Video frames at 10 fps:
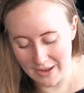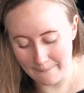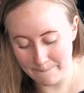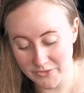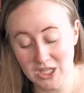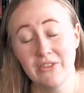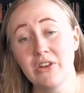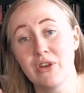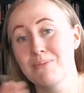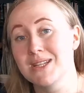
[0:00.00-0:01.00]
So
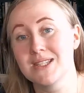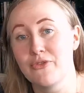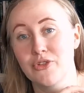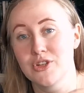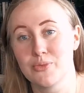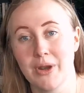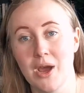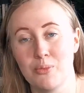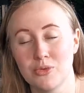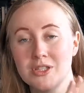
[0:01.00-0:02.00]
even if I messed the first one
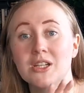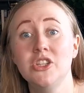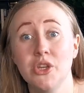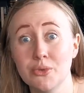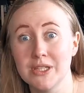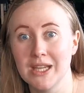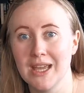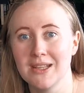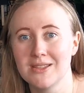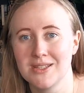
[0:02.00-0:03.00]
up, we're still using
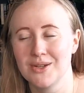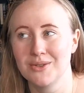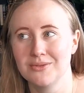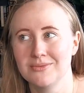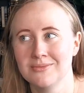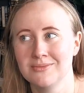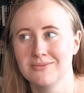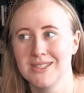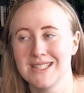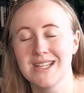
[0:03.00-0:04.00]
it, so
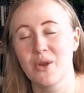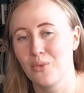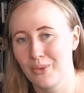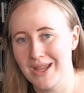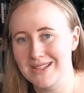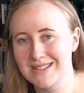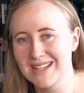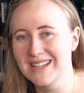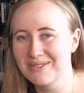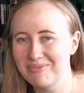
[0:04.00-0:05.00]
it's not a
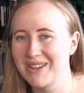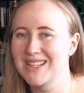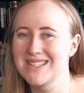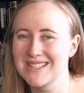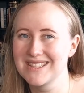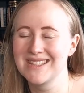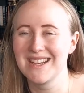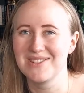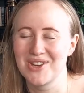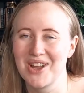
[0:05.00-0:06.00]
waste, but it
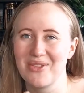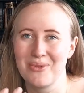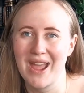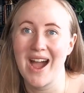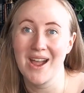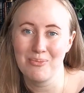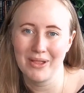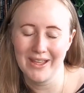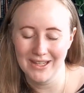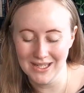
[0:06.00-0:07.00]
didn't turn out the way I
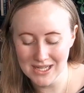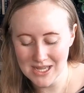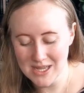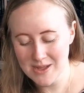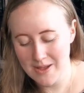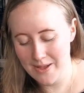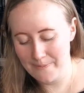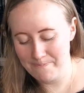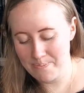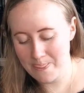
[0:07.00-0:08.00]
planned.
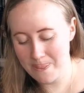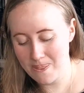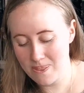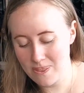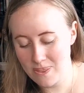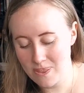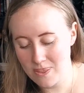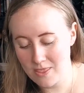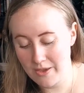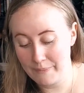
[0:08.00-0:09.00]

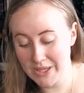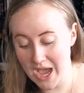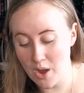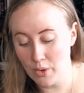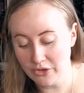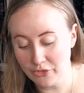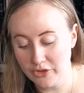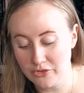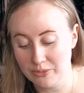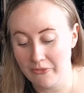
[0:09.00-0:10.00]
But yeah, I went for
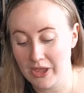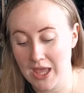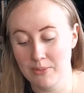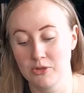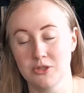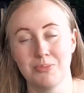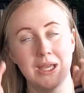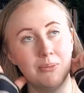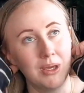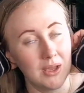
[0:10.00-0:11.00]
the Dream of Cables
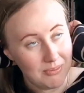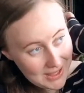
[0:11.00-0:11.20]
Baby